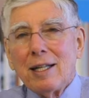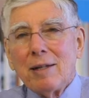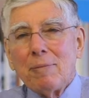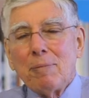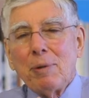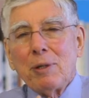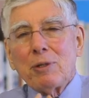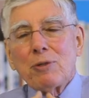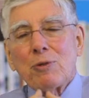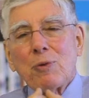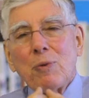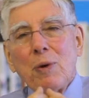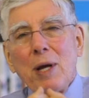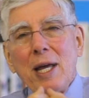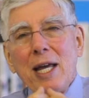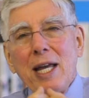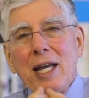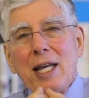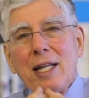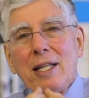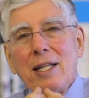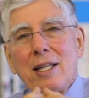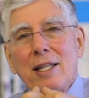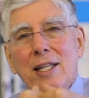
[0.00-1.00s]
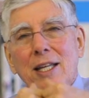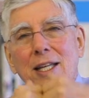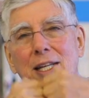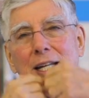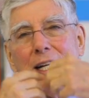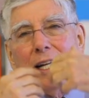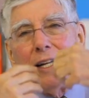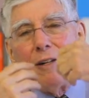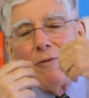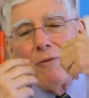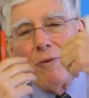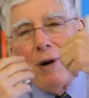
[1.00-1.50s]
between
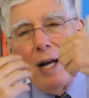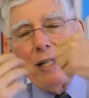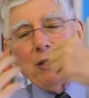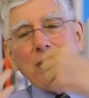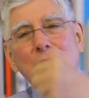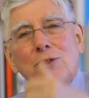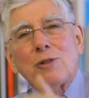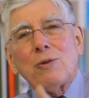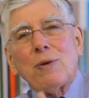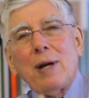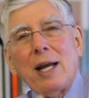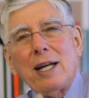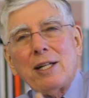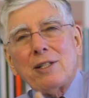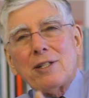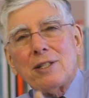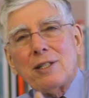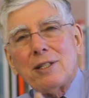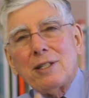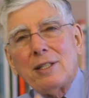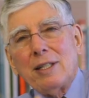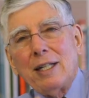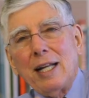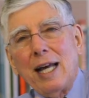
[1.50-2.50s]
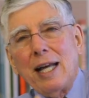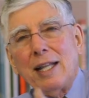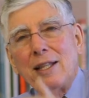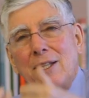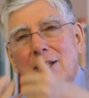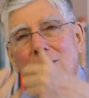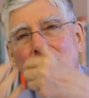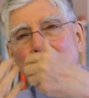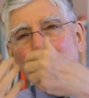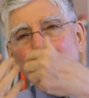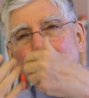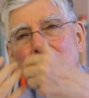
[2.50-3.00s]
the restoration and
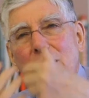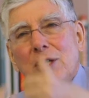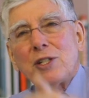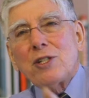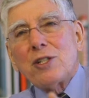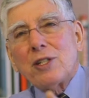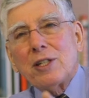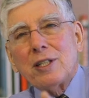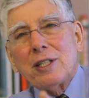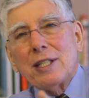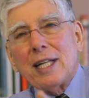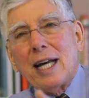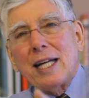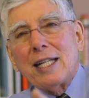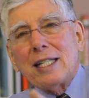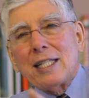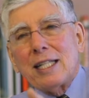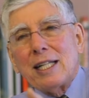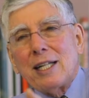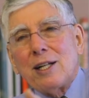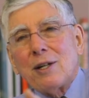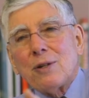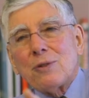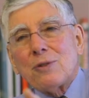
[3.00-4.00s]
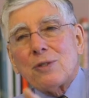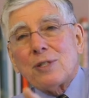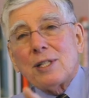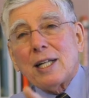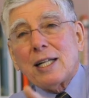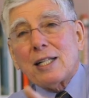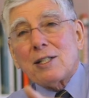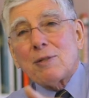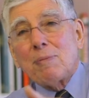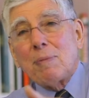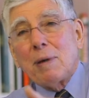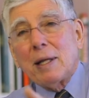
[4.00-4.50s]
the original
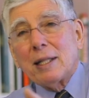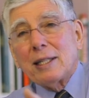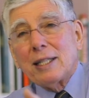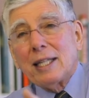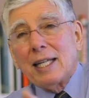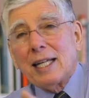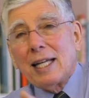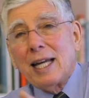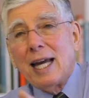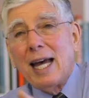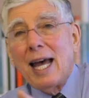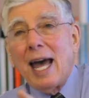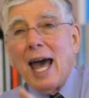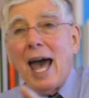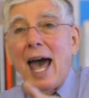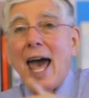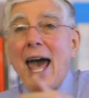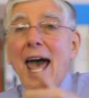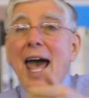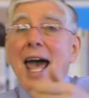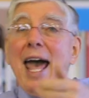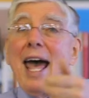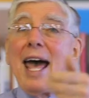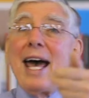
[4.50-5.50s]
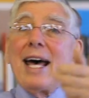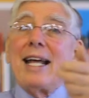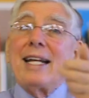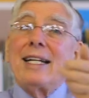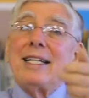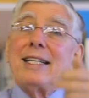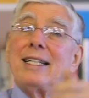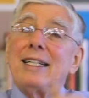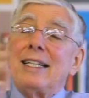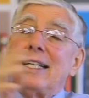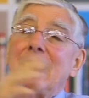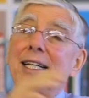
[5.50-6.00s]
1906 building
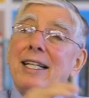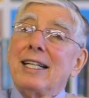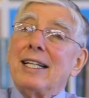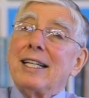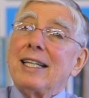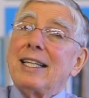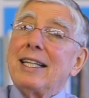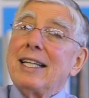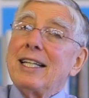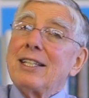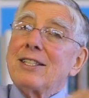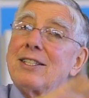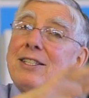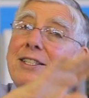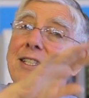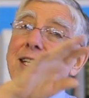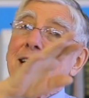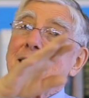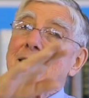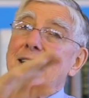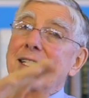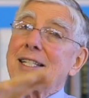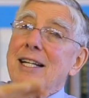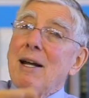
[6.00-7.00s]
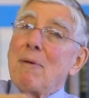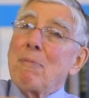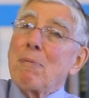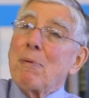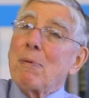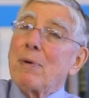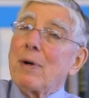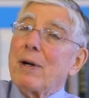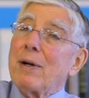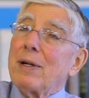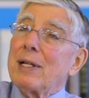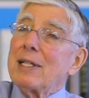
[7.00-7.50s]
and this
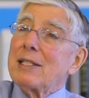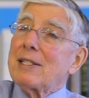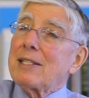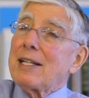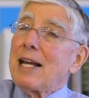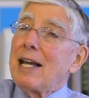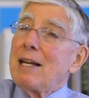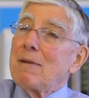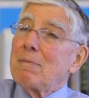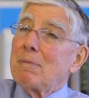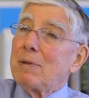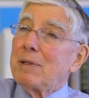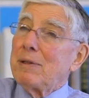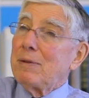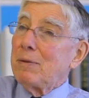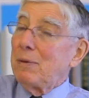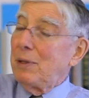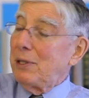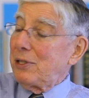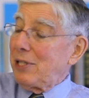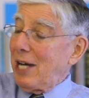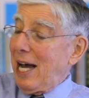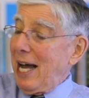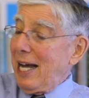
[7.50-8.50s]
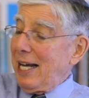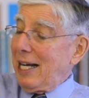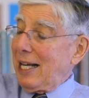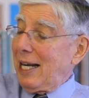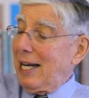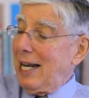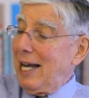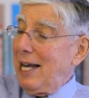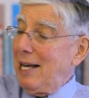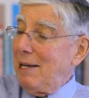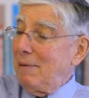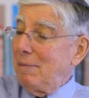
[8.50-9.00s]
contemporary statement, which I
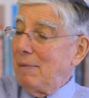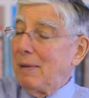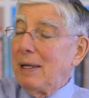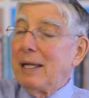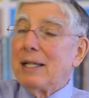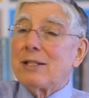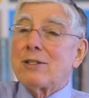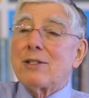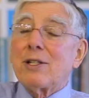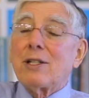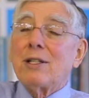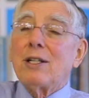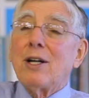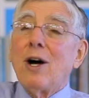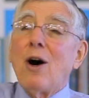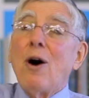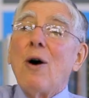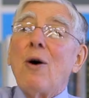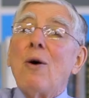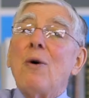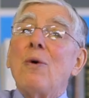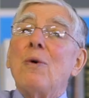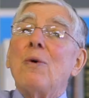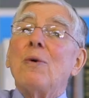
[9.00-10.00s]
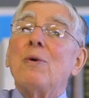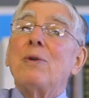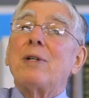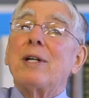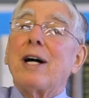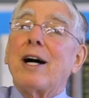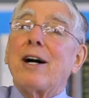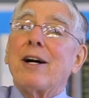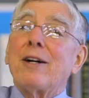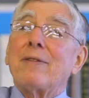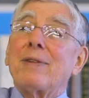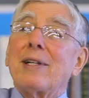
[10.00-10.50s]
claim is an ode
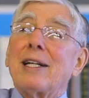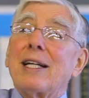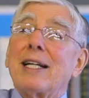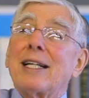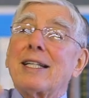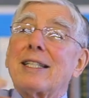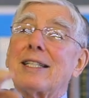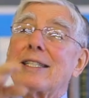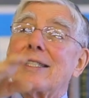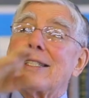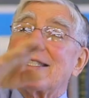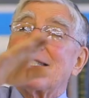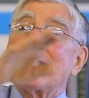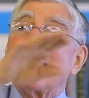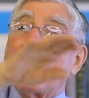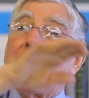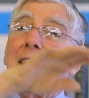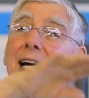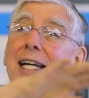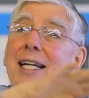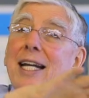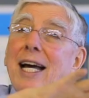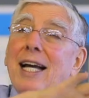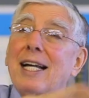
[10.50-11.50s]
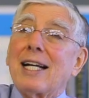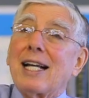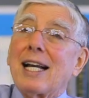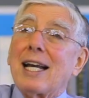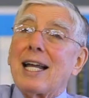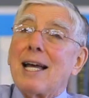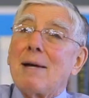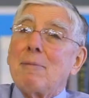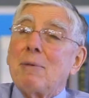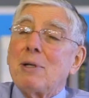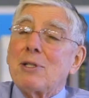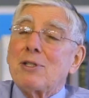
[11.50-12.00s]
to Harvey Lichtenstein, I
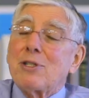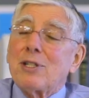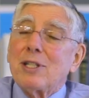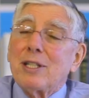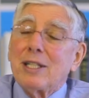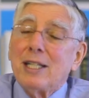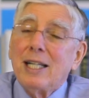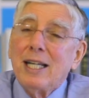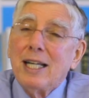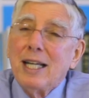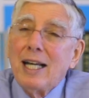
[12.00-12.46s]
claim it's in